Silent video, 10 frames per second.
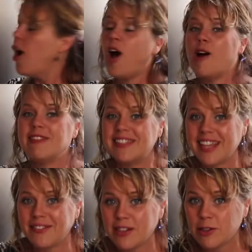Always
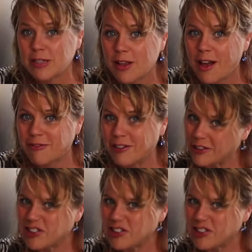save a little slot for it.